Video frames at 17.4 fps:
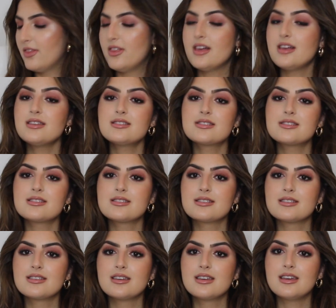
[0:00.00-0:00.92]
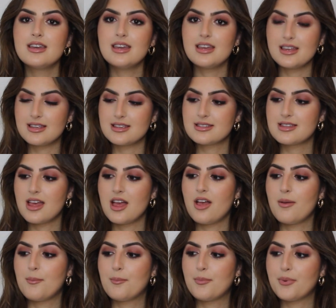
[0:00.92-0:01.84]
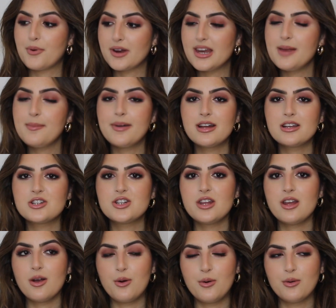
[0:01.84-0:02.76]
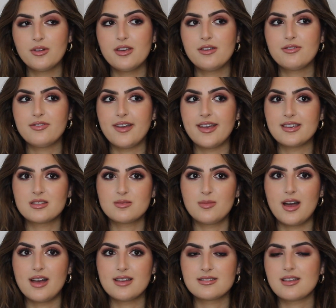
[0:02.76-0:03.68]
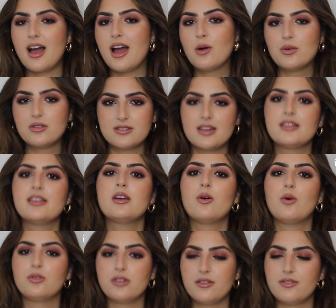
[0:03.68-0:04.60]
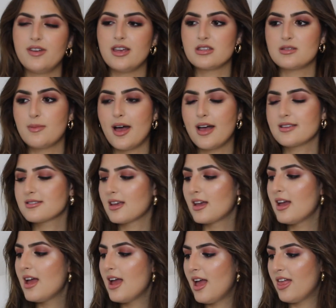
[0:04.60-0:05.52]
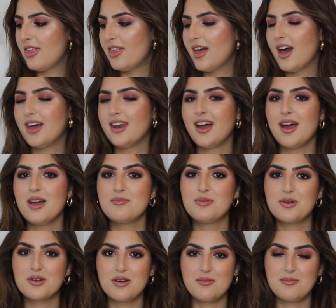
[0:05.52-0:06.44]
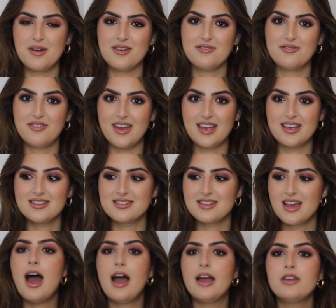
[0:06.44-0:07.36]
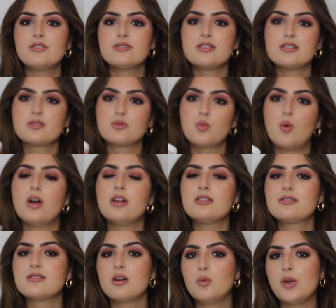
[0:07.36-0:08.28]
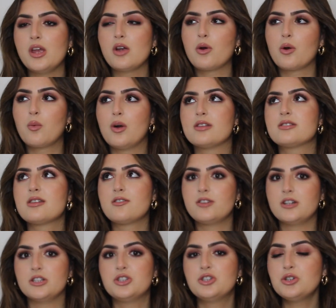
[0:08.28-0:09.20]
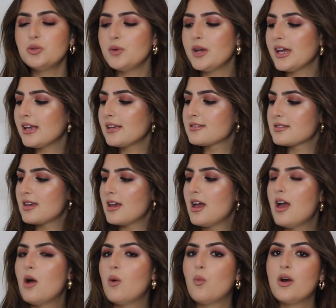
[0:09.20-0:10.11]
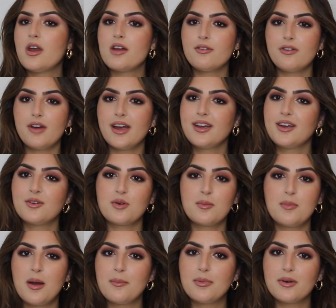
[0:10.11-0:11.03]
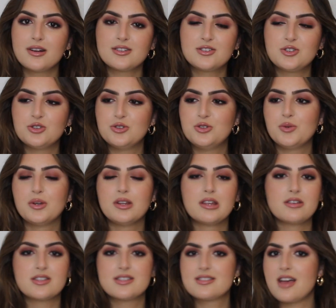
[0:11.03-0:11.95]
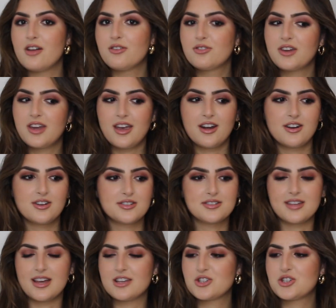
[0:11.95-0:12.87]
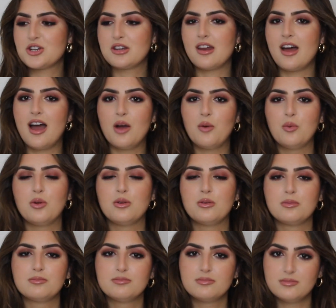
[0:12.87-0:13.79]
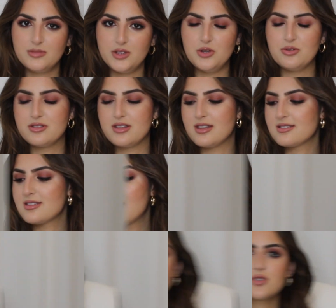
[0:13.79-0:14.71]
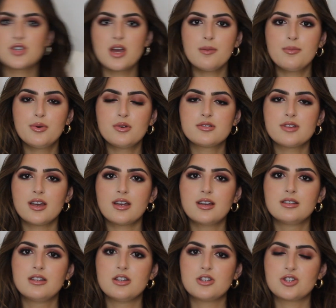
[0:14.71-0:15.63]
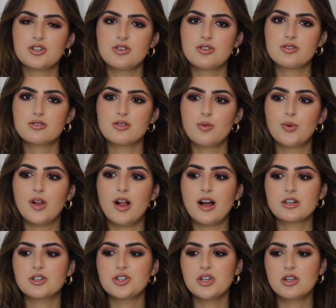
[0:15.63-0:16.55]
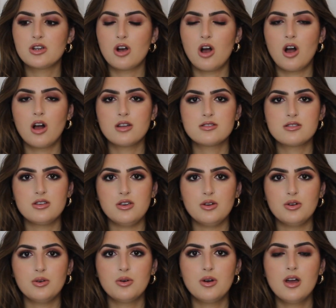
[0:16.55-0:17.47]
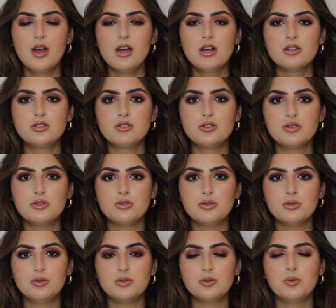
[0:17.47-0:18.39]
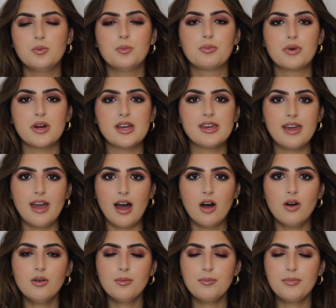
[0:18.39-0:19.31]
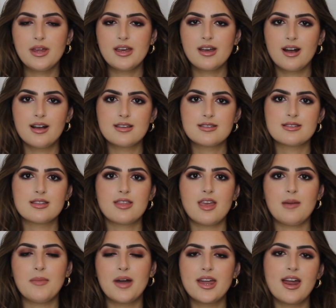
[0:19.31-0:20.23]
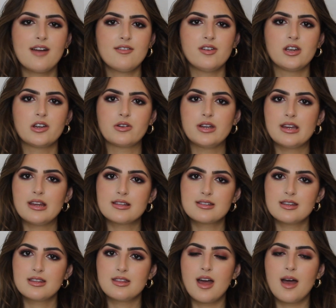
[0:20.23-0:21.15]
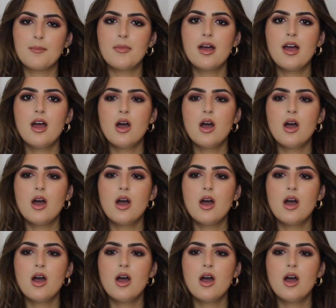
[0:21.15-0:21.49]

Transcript: This is pretty much the only face mask, I would say the only face mask that I put on my face. I use this once a week or once every 2 weeks. Whenever I can remember to do a little self-care session, I will use this. Some shampoos and conditioners will actually cause you to break out, because they might have ingredients in them